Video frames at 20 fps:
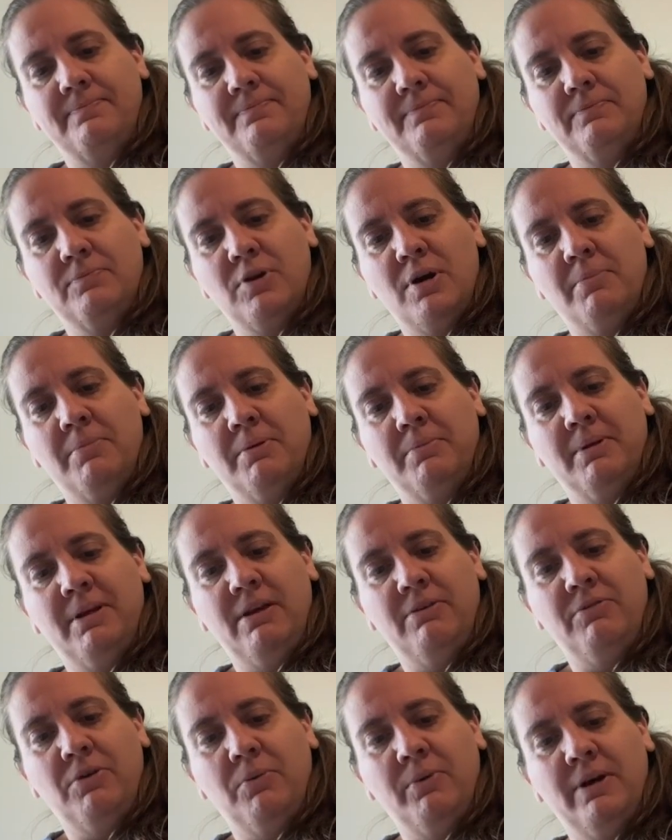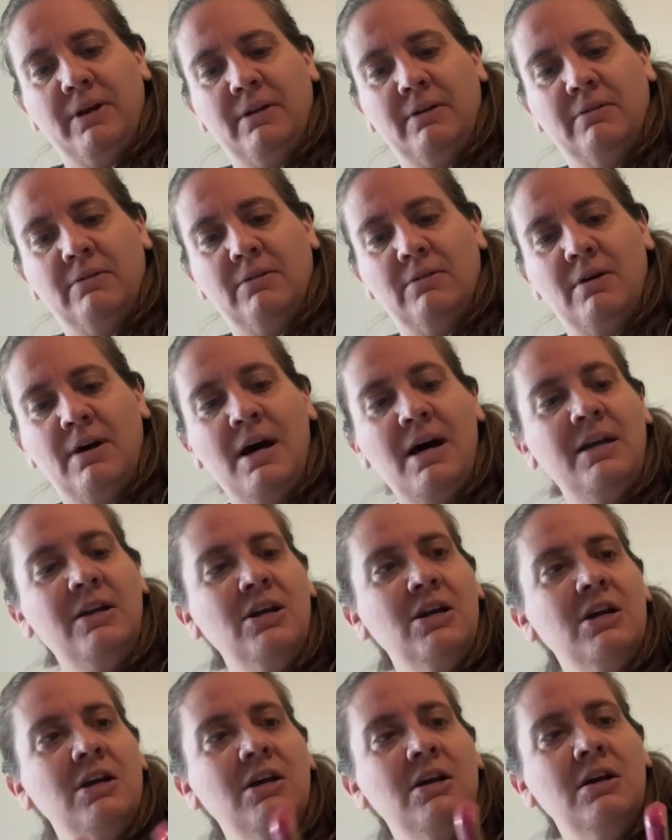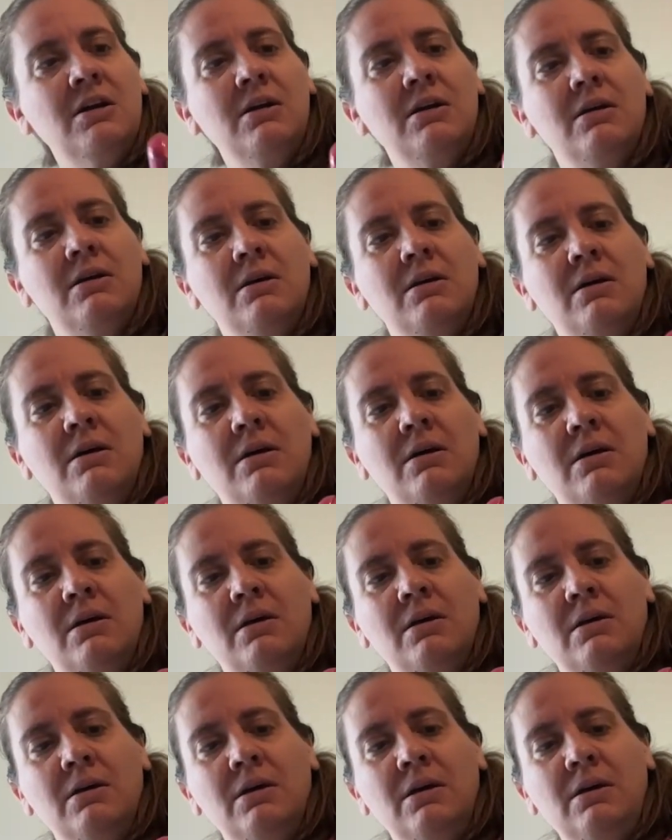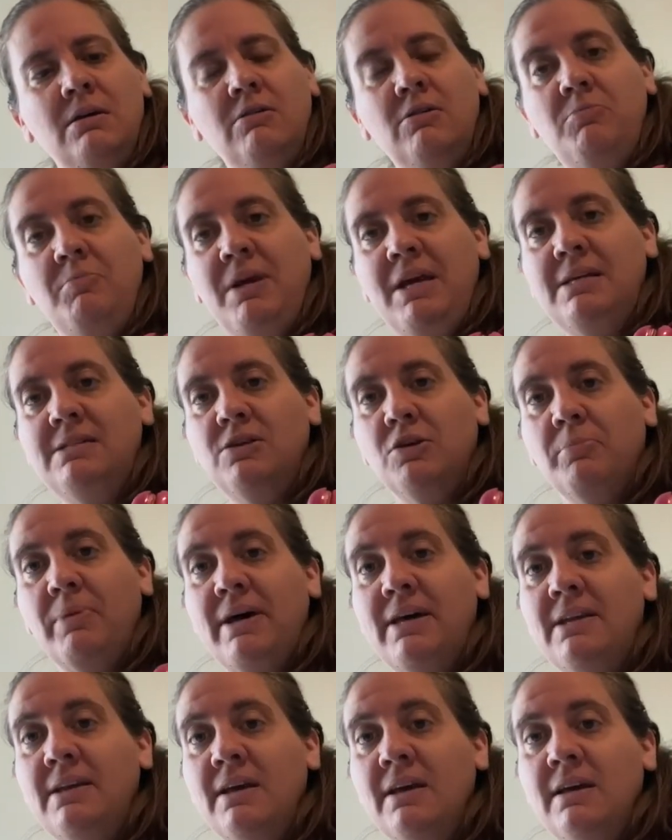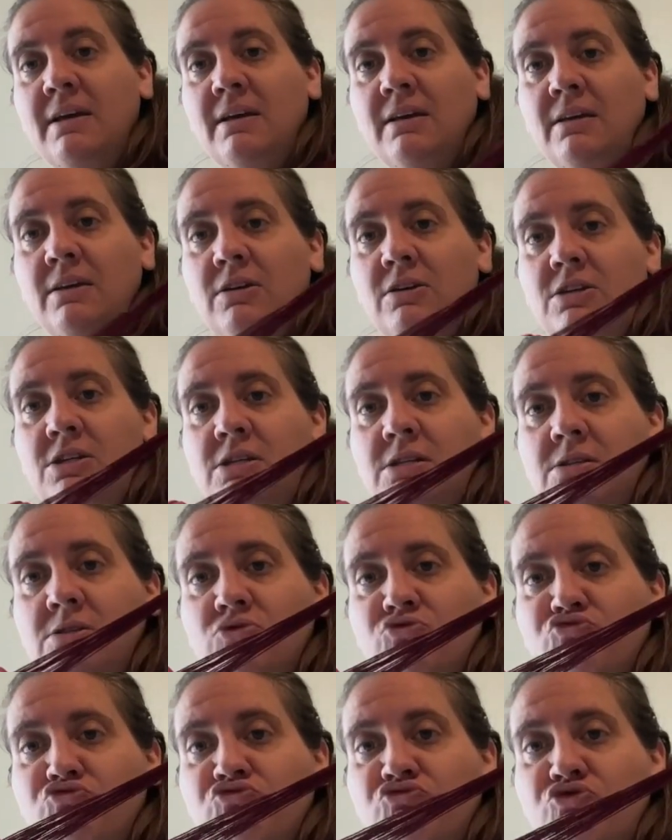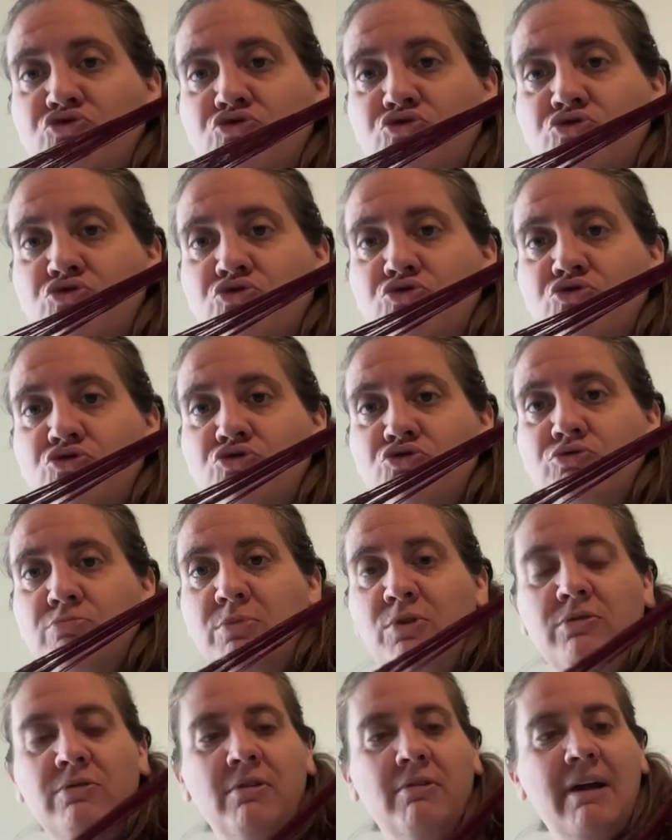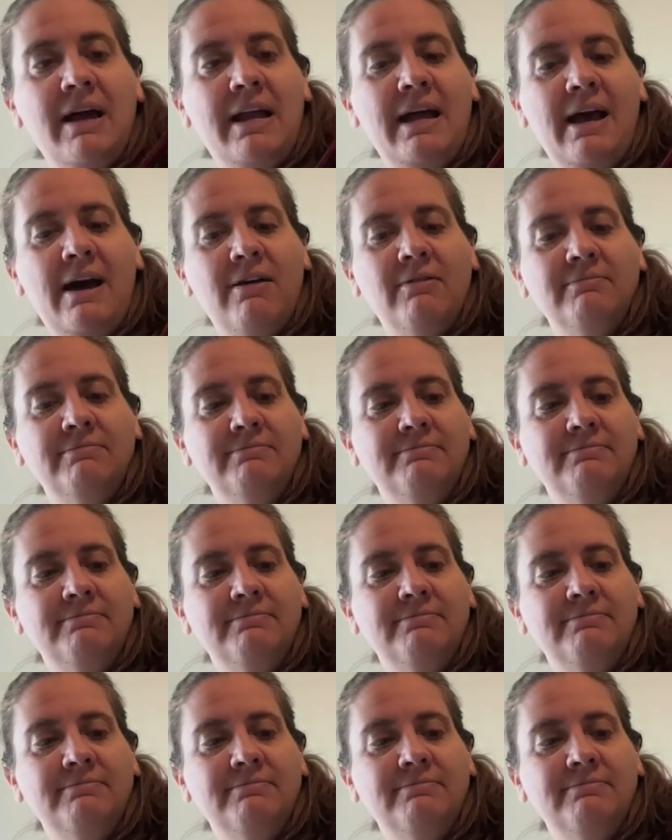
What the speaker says: probably if you went a little hotter, it would be easier, but you just smooth it right out.